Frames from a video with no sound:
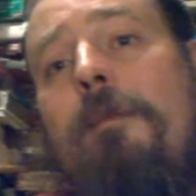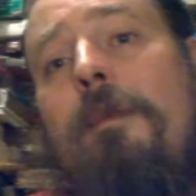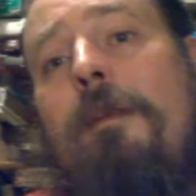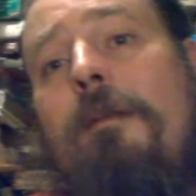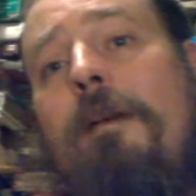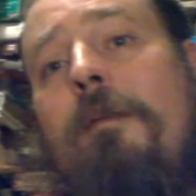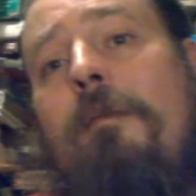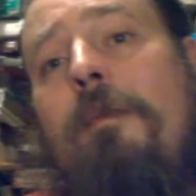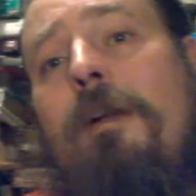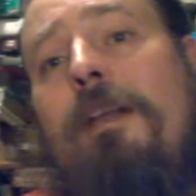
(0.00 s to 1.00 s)
Oh,
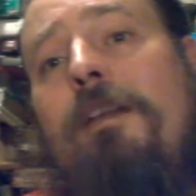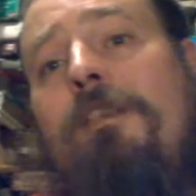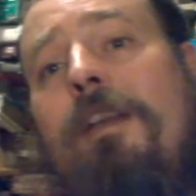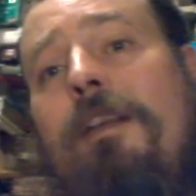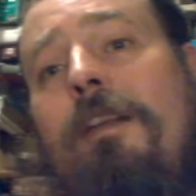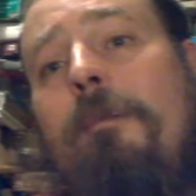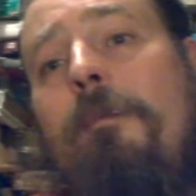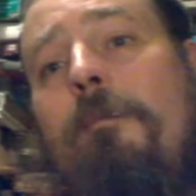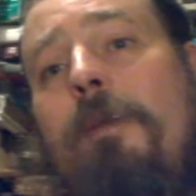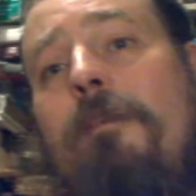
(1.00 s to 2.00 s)
what can you say? They're
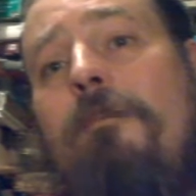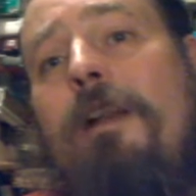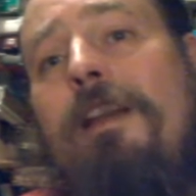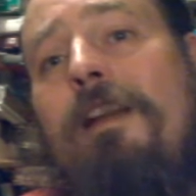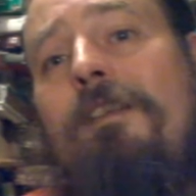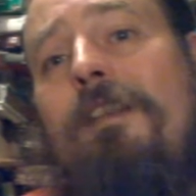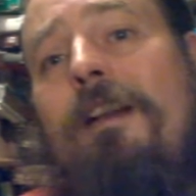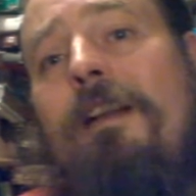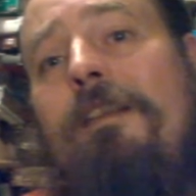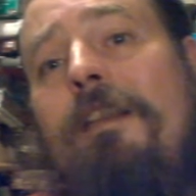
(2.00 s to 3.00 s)
both really nice guys.